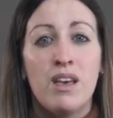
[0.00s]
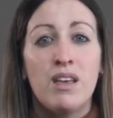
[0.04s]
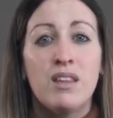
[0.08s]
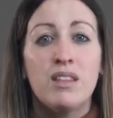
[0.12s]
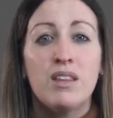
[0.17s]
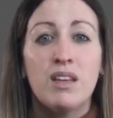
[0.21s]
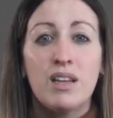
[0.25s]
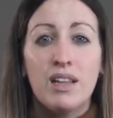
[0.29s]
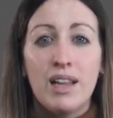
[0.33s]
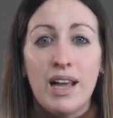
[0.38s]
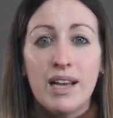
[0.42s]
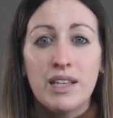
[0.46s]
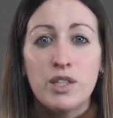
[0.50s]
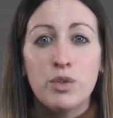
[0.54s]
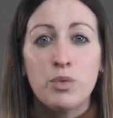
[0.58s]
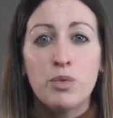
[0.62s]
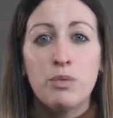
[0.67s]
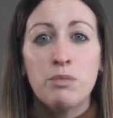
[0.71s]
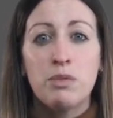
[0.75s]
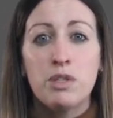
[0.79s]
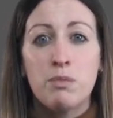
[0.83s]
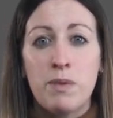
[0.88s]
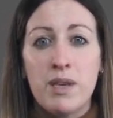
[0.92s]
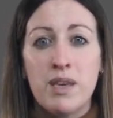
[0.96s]
The classroom
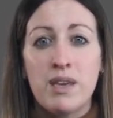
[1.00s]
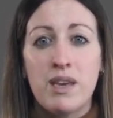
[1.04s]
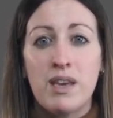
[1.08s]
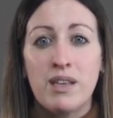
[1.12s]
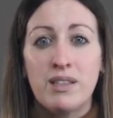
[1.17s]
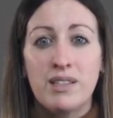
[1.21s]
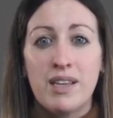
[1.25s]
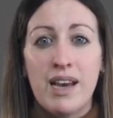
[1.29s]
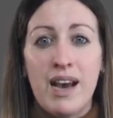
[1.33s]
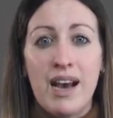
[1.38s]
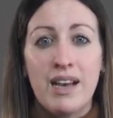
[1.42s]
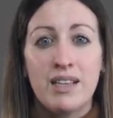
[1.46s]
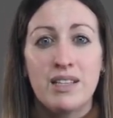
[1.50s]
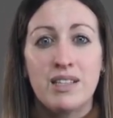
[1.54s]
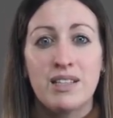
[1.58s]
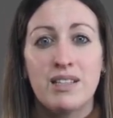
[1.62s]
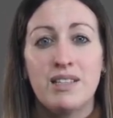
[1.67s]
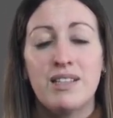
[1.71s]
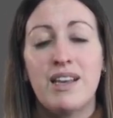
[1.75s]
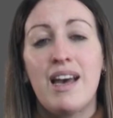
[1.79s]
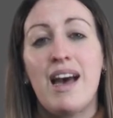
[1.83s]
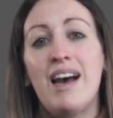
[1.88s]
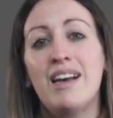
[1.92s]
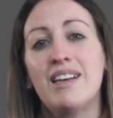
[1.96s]
speaking
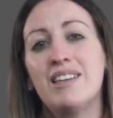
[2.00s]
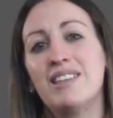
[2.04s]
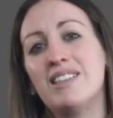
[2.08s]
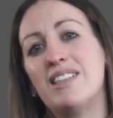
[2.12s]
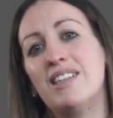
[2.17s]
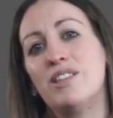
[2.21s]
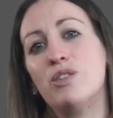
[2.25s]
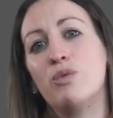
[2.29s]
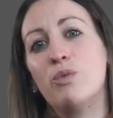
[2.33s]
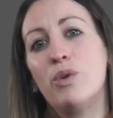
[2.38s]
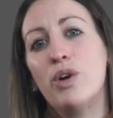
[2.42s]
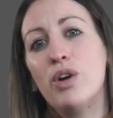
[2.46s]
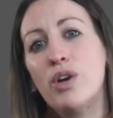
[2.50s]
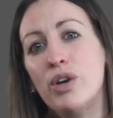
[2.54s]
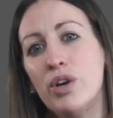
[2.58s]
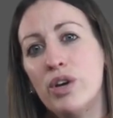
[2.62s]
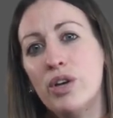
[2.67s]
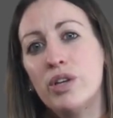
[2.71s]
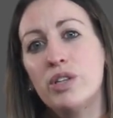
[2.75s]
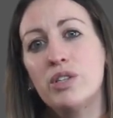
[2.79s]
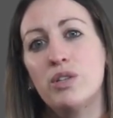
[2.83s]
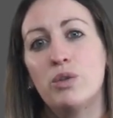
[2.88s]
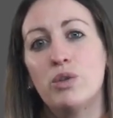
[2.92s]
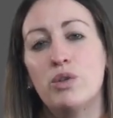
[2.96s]
tasks act as
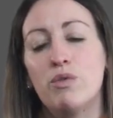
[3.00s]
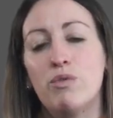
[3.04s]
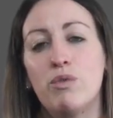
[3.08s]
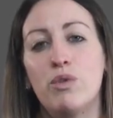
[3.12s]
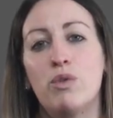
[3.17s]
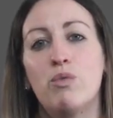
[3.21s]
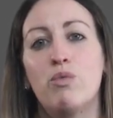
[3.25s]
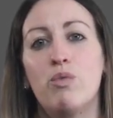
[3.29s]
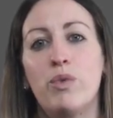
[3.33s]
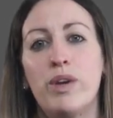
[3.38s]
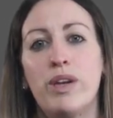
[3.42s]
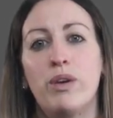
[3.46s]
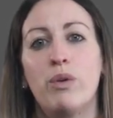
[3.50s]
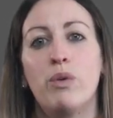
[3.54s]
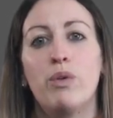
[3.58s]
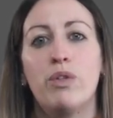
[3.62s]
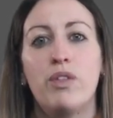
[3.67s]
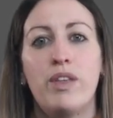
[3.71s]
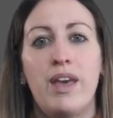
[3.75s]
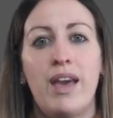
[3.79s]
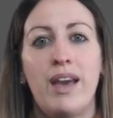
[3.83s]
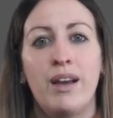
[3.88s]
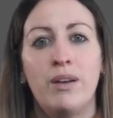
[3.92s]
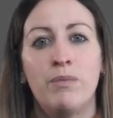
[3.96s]
rehearsals for the real
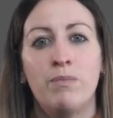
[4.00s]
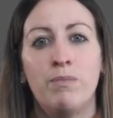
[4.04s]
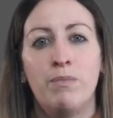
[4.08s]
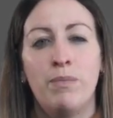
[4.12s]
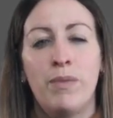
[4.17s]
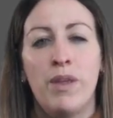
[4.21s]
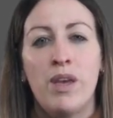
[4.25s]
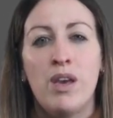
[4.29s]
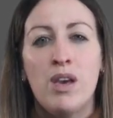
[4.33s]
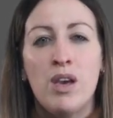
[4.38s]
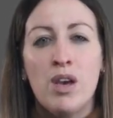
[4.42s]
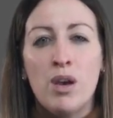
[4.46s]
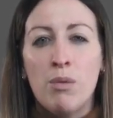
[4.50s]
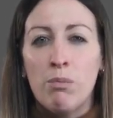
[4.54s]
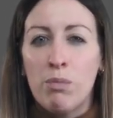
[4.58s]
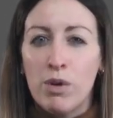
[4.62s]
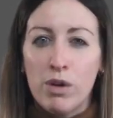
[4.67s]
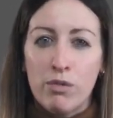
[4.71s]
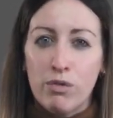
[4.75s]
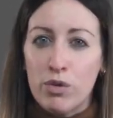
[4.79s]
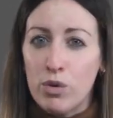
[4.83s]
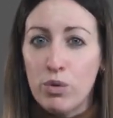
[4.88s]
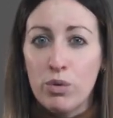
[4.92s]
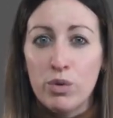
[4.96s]
thing, but
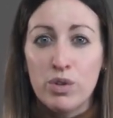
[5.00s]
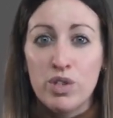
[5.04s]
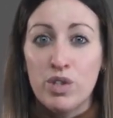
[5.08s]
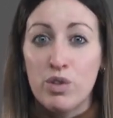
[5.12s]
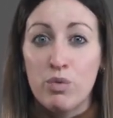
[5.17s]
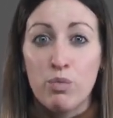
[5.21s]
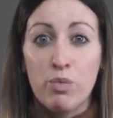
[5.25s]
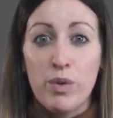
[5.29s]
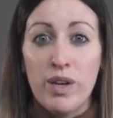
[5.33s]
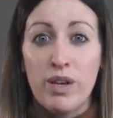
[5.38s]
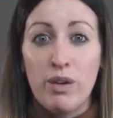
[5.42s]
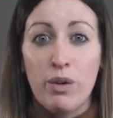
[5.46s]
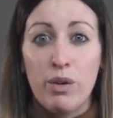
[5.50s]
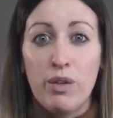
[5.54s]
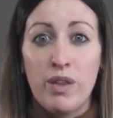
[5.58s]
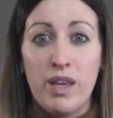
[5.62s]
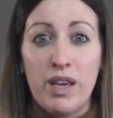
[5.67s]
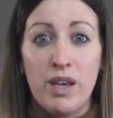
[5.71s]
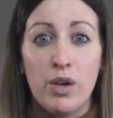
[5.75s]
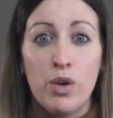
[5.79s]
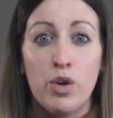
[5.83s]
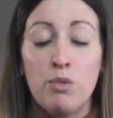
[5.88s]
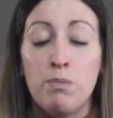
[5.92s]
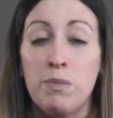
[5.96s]
of course the real
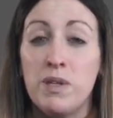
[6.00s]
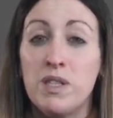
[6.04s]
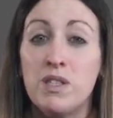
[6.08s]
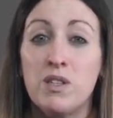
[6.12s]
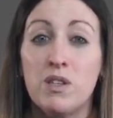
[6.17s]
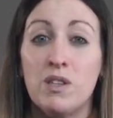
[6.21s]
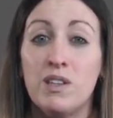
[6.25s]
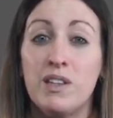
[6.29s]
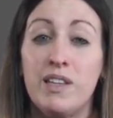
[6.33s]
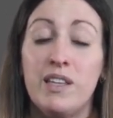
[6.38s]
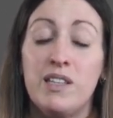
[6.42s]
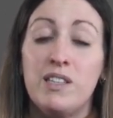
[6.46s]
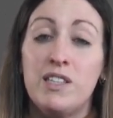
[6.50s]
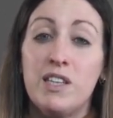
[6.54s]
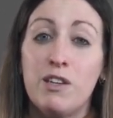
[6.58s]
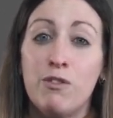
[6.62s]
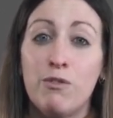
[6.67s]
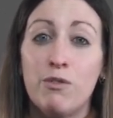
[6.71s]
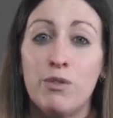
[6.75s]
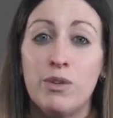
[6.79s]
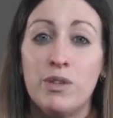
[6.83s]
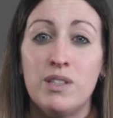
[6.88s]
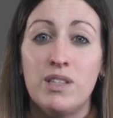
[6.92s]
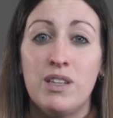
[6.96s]
thing could be subtly
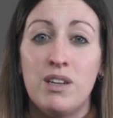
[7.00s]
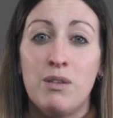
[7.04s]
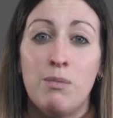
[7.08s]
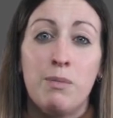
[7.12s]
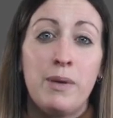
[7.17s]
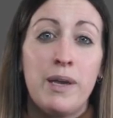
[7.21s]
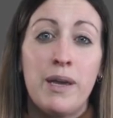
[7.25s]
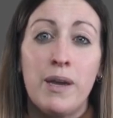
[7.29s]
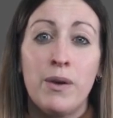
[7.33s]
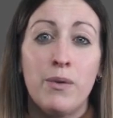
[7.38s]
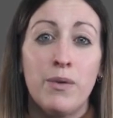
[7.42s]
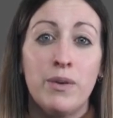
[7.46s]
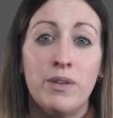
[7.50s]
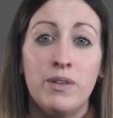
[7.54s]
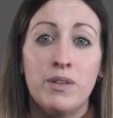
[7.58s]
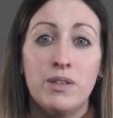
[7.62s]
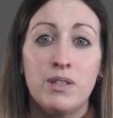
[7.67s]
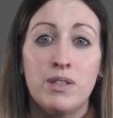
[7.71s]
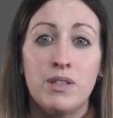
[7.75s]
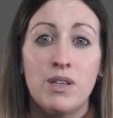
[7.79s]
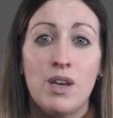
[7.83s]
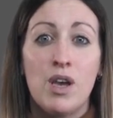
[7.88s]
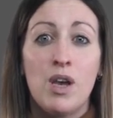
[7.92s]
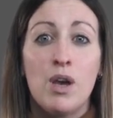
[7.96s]
different in
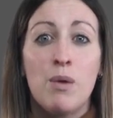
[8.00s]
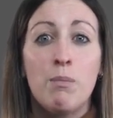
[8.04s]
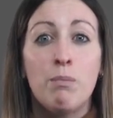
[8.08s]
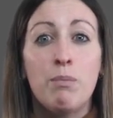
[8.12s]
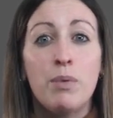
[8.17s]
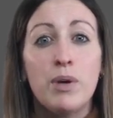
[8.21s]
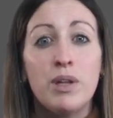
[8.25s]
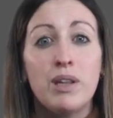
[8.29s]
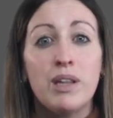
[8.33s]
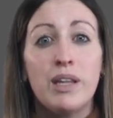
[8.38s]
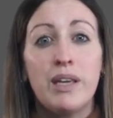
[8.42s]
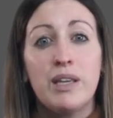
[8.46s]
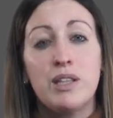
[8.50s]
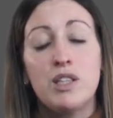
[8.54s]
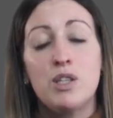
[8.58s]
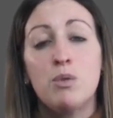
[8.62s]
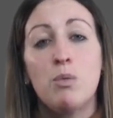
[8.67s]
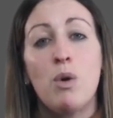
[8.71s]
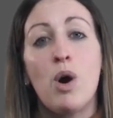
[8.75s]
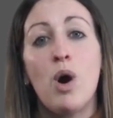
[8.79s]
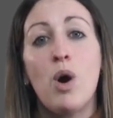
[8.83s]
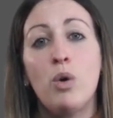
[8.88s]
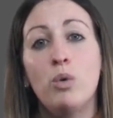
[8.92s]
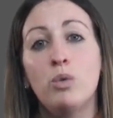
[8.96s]
appearance, but lead to
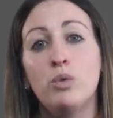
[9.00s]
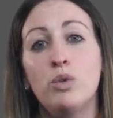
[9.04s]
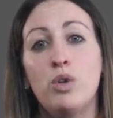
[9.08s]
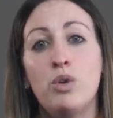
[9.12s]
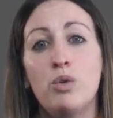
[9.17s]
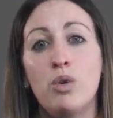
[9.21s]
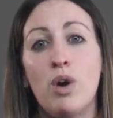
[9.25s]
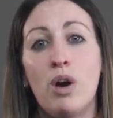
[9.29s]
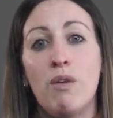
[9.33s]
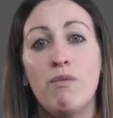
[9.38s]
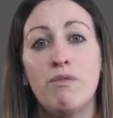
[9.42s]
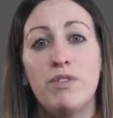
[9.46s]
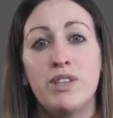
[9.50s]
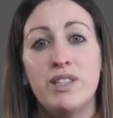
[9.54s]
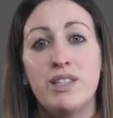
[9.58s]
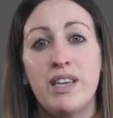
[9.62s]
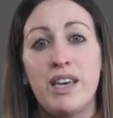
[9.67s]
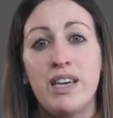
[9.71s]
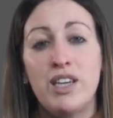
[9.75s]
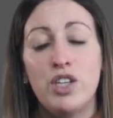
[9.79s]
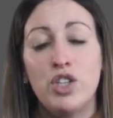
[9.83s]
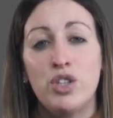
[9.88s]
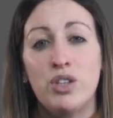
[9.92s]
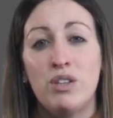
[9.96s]
a whole new
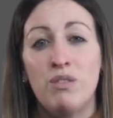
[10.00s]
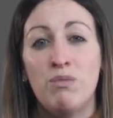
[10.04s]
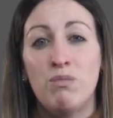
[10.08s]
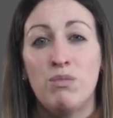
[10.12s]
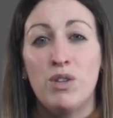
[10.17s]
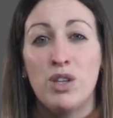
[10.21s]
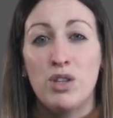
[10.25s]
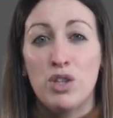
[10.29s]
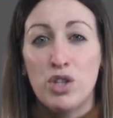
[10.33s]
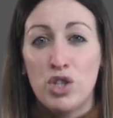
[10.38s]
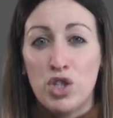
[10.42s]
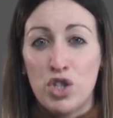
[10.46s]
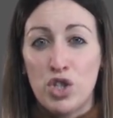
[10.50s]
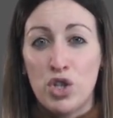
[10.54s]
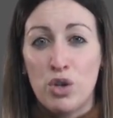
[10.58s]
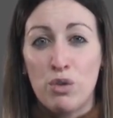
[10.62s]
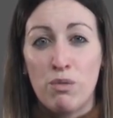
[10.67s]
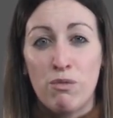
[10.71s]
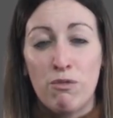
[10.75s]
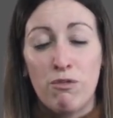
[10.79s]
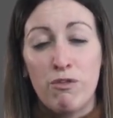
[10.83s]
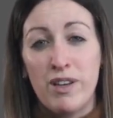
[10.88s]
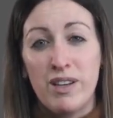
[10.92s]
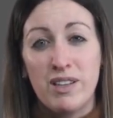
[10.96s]
conversation that the
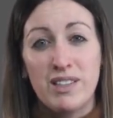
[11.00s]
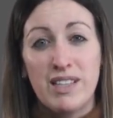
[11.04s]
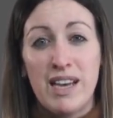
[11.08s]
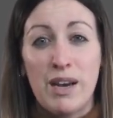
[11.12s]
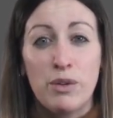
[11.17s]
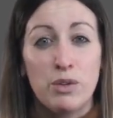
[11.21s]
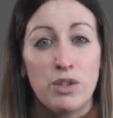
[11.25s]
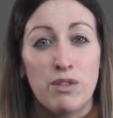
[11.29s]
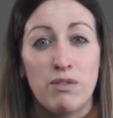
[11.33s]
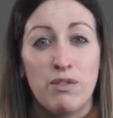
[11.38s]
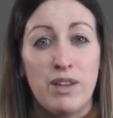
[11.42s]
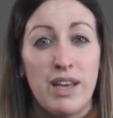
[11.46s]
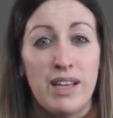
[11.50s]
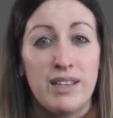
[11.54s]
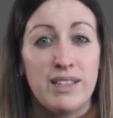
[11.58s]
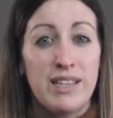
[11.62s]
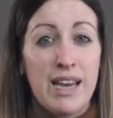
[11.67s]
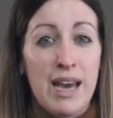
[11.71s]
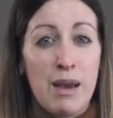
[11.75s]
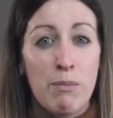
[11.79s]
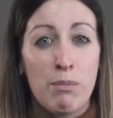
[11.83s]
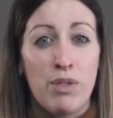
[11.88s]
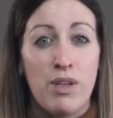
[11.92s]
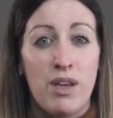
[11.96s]
student feels out of their
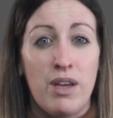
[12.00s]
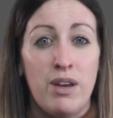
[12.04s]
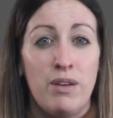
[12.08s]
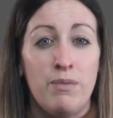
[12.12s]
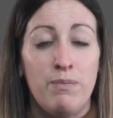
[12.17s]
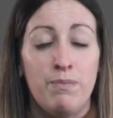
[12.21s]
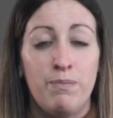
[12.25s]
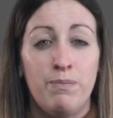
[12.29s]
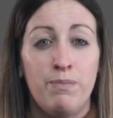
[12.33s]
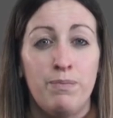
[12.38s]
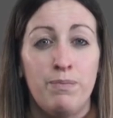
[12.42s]
depth in.